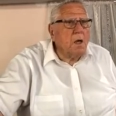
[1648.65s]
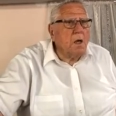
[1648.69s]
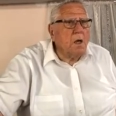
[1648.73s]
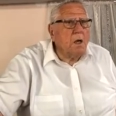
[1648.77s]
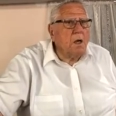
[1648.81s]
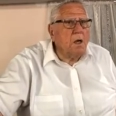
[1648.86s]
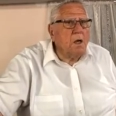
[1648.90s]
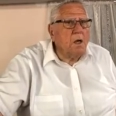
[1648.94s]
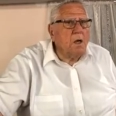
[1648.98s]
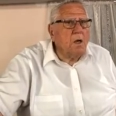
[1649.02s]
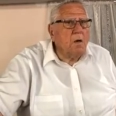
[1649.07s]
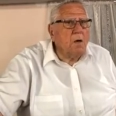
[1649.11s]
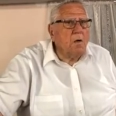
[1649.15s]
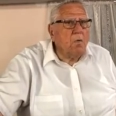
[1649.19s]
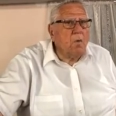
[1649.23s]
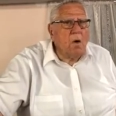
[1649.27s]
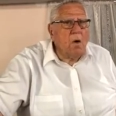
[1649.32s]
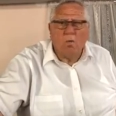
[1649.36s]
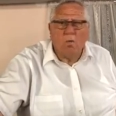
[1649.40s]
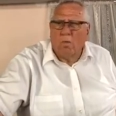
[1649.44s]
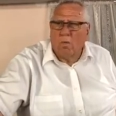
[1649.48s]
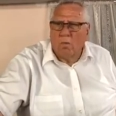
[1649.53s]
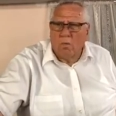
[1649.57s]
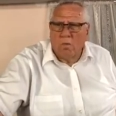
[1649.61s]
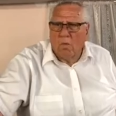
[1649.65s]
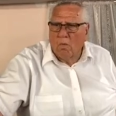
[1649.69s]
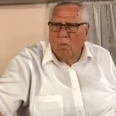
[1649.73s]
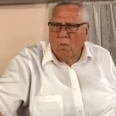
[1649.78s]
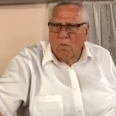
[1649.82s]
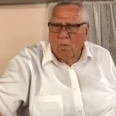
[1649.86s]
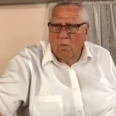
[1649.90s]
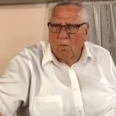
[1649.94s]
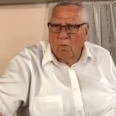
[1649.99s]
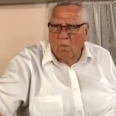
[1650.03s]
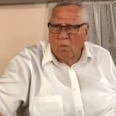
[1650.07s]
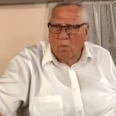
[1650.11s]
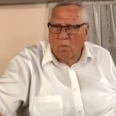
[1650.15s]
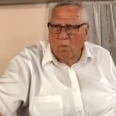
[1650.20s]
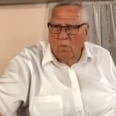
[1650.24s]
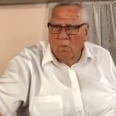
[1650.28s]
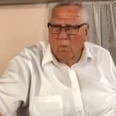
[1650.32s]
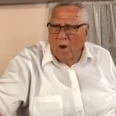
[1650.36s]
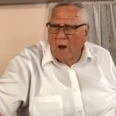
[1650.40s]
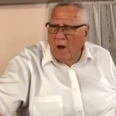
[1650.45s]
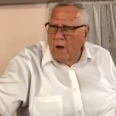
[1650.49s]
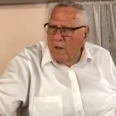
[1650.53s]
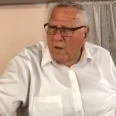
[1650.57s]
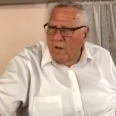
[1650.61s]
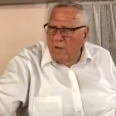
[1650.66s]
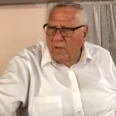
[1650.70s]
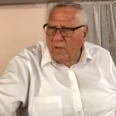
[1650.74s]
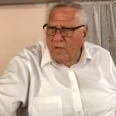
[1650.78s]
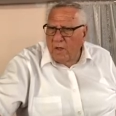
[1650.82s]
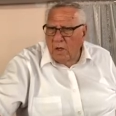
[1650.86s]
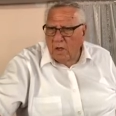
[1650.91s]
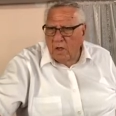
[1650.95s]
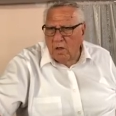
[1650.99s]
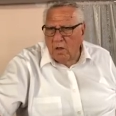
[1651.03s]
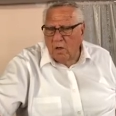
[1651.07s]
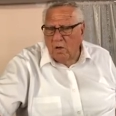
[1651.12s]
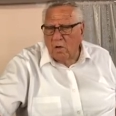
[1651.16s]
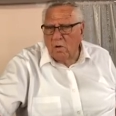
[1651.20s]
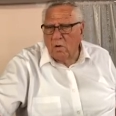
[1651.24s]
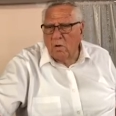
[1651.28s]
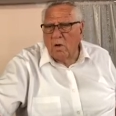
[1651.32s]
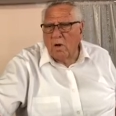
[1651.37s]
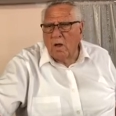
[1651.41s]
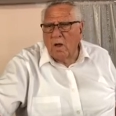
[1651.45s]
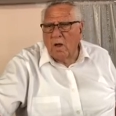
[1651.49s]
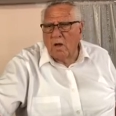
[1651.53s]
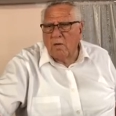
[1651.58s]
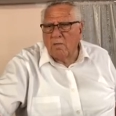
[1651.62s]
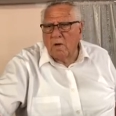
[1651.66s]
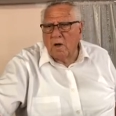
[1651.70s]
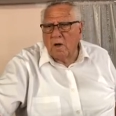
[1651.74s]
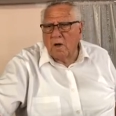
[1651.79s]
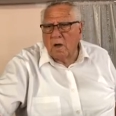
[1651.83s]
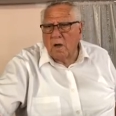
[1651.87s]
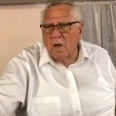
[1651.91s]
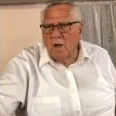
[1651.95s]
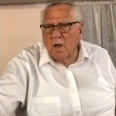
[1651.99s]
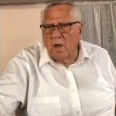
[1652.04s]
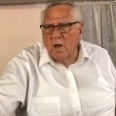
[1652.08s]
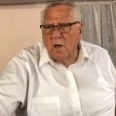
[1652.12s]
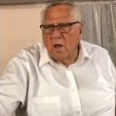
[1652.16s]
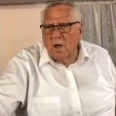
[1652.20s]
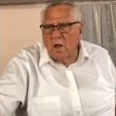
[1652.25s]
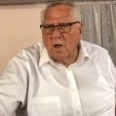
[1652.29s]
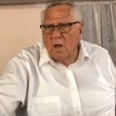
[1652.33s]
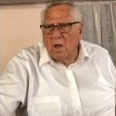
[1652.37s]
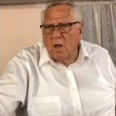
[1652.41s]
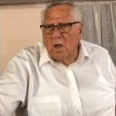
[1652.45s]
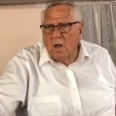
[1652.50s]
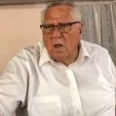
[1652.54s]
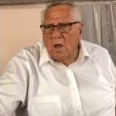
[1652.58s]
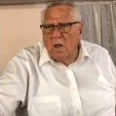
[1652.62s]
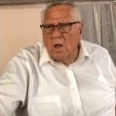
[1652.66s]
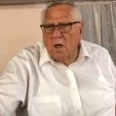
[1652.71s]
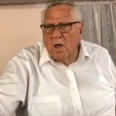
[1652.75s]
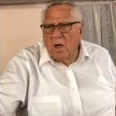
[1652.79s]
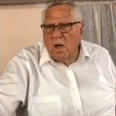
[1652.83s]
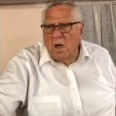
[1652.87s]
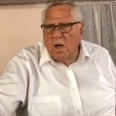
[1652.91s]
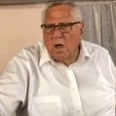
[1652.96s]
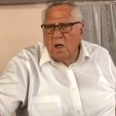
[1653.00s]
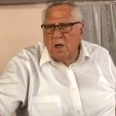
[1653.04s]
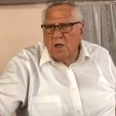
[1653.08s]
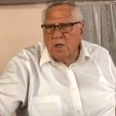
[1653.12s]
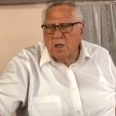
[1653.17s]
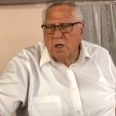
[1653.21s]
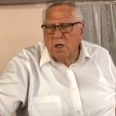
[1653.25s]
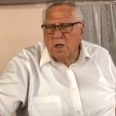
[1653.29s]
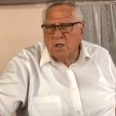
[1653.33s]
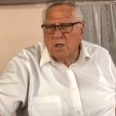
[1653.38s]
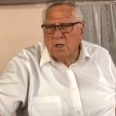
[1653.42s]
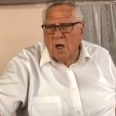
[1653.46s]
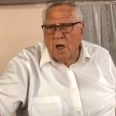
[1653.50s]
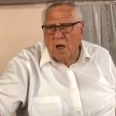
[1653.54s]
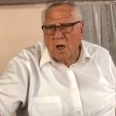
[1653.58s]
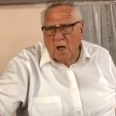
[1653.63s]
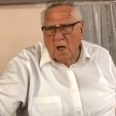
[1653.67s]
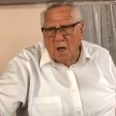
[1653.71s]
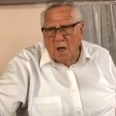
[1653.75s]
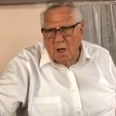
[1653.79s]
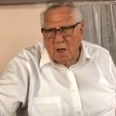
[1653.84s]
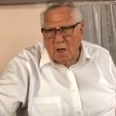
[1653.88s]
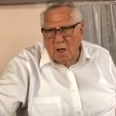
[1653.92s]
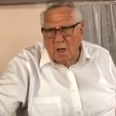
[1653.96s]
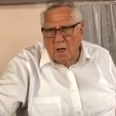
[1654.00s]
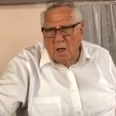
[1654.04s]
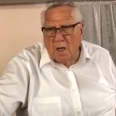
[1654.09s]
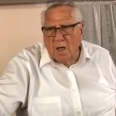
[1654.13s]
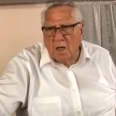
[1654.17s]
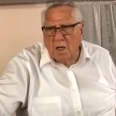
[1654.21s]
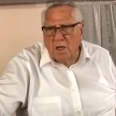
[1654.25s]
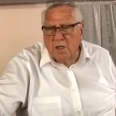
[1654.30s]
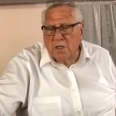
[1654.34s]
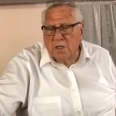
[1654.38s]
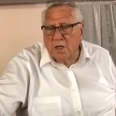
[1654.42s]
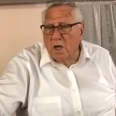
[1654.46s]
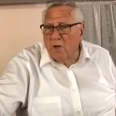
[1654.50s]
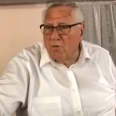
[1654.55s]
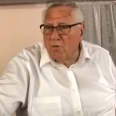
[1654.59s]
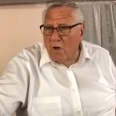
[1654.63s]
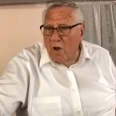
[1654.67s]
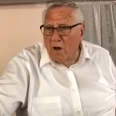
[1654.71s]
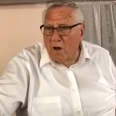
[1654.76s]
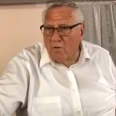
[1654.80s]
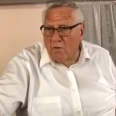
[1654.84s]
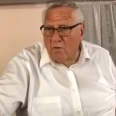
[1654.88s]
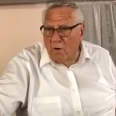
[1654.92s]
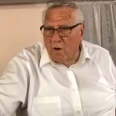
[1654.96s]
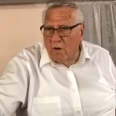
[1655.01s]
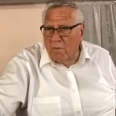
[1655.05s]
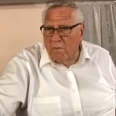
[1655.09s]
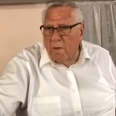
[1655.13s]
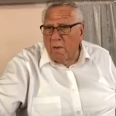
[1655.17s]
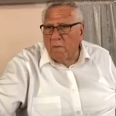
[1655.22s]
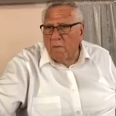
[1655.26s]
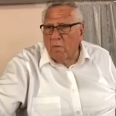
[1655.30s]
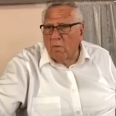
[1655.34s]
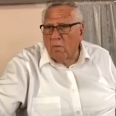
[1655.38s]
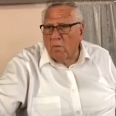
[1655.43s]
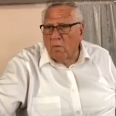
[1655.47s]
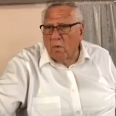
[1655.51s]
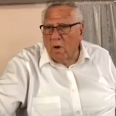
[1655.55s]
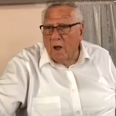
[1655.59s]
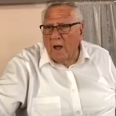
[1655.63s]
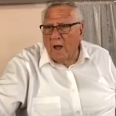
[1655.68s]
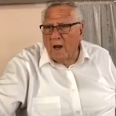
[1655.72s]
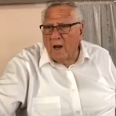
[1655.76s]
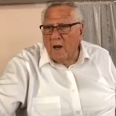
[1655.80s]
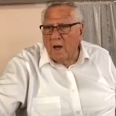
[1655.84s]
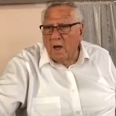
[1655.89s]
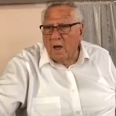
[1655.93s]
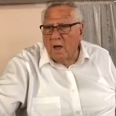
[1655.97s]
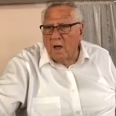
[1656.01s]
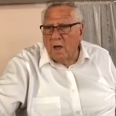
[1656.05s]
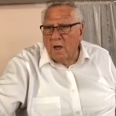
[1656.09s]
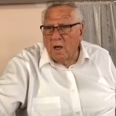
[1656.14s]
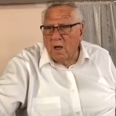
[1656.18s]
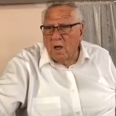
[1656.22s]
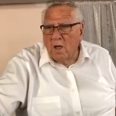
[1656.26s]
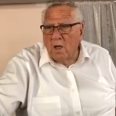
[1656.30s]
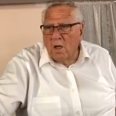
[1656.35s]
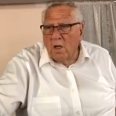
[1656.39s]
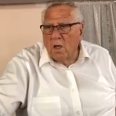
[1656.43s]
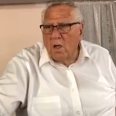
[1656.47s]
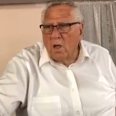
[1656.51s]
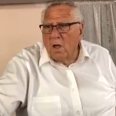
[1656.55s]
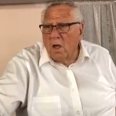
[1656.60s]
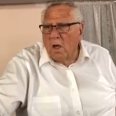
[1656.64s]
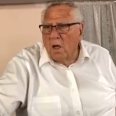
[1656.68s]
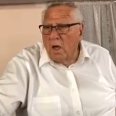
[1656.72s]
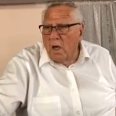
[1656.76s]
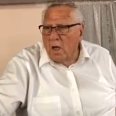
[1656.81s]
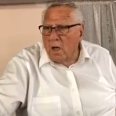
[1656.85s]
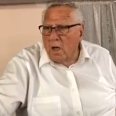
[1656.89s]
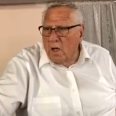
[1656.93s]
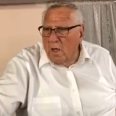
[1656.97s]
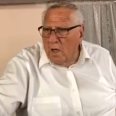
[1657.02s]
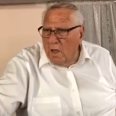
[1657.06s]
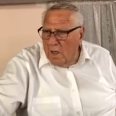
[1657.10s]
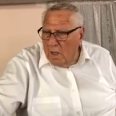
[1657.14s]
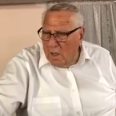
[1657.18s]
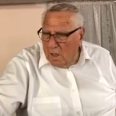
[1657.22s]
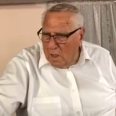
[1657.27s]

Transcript: uh what, what, why do you think you go to heaven? And he says, I, he said, I try to treat people right and, and